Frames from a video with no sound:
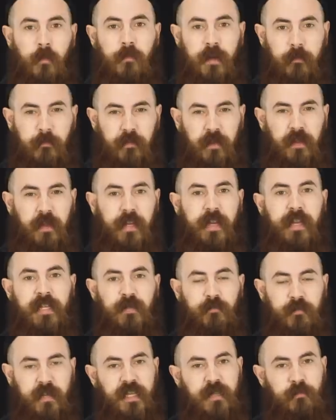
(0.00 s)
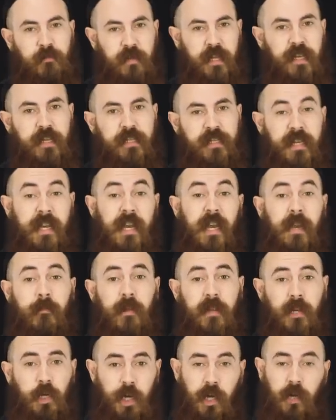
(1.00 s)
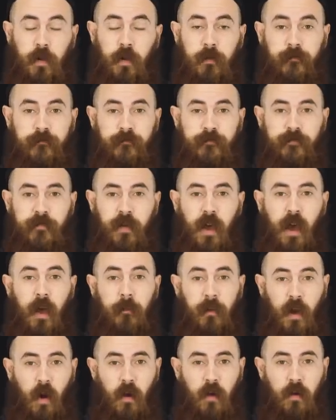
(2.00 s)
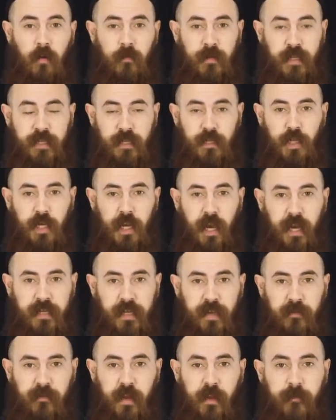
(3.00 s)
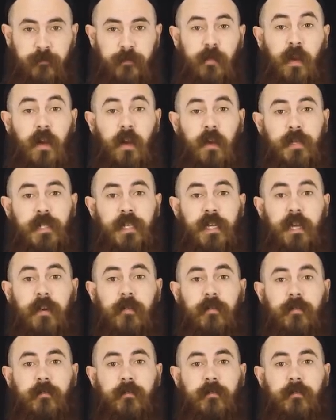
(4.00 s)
but please, please, please keep it chill. I'm Carl, this is G I T V, I'll see